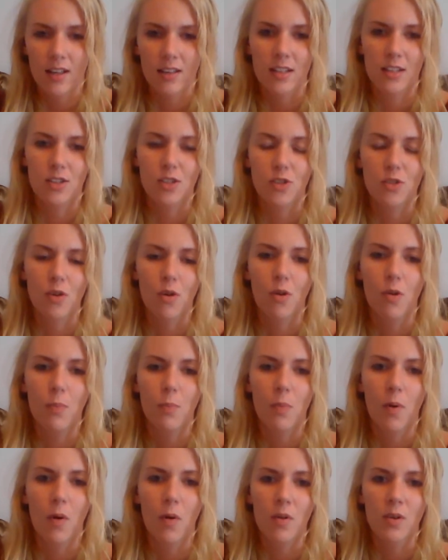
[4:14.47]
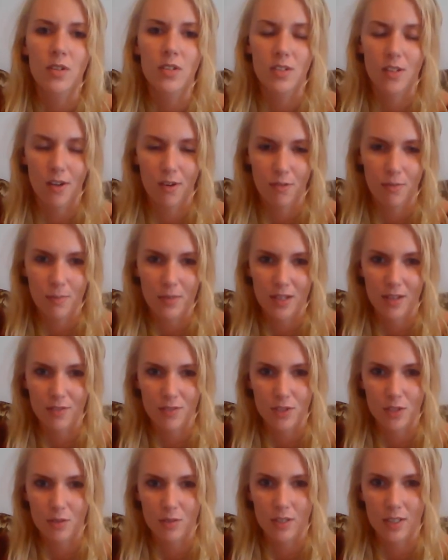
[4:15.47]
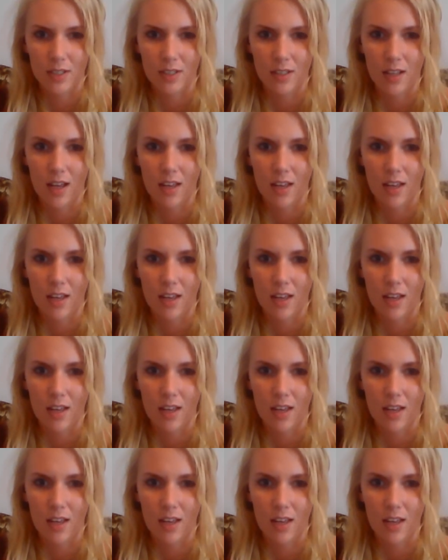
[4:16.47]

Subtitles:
there's no point of me of doing